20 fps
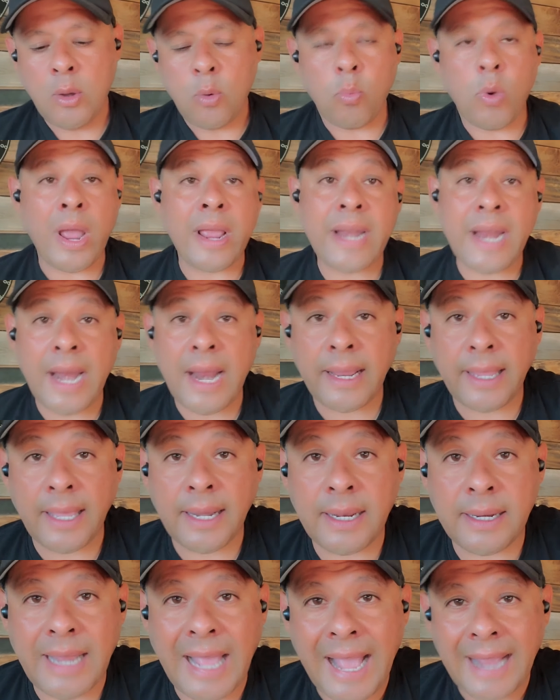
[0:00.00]
Why did I
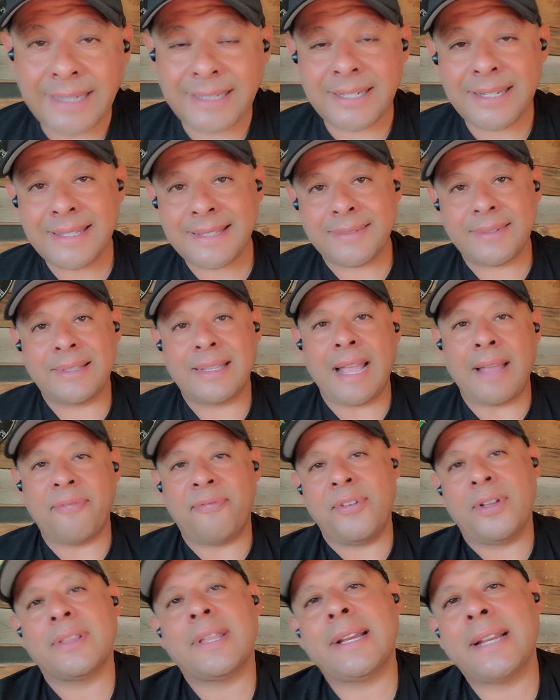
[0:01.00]
get it? I
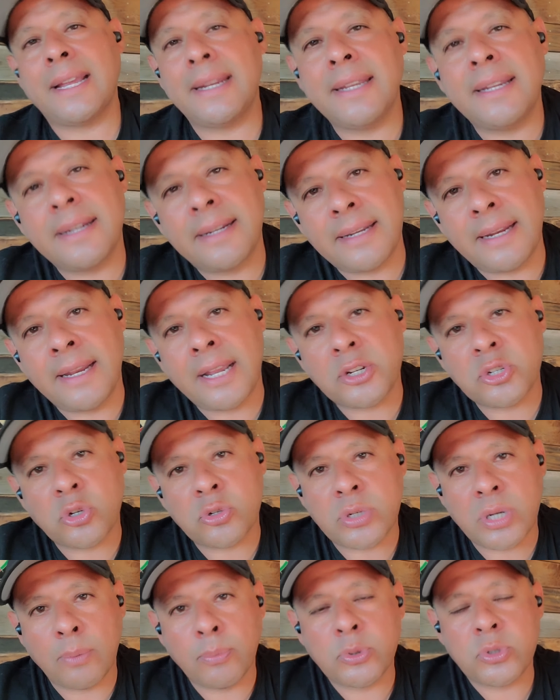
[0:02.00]
felt like I needed an
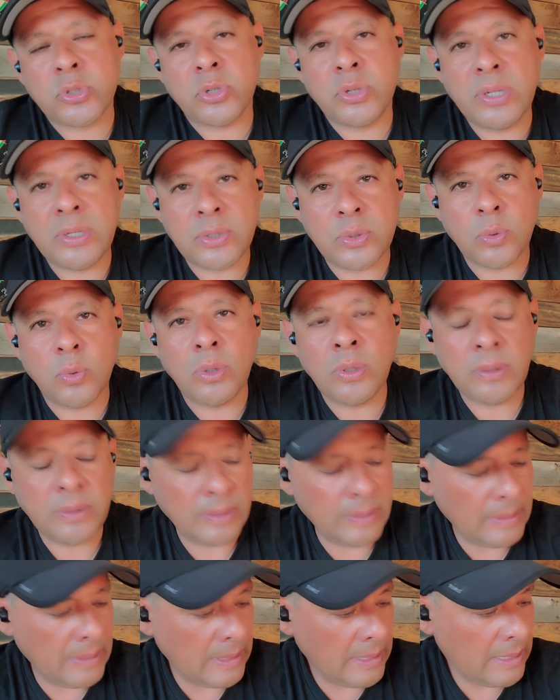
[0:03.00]
extra troubleshooting tool.